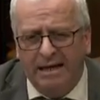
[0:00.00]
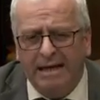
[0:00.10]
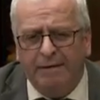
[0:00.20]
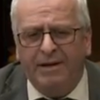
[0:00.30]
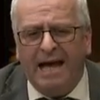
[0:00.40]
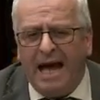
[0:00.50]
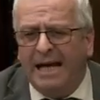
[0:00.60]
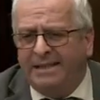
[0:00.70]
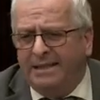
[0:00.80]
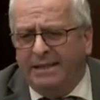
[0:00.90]
If you
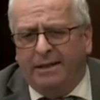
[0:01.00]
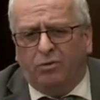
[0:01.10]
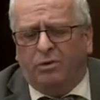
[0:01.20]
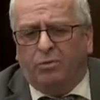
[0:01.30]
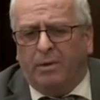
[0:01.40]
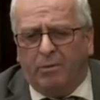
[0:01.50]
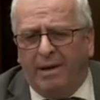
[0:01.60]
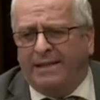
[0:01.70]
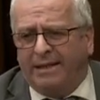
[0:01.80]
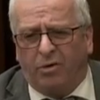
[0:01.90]
had, look, we're a
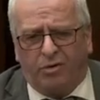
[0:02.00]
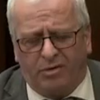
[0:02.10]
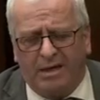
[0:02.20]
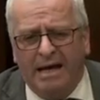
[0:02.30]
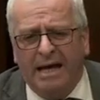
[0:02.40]
wealthy country.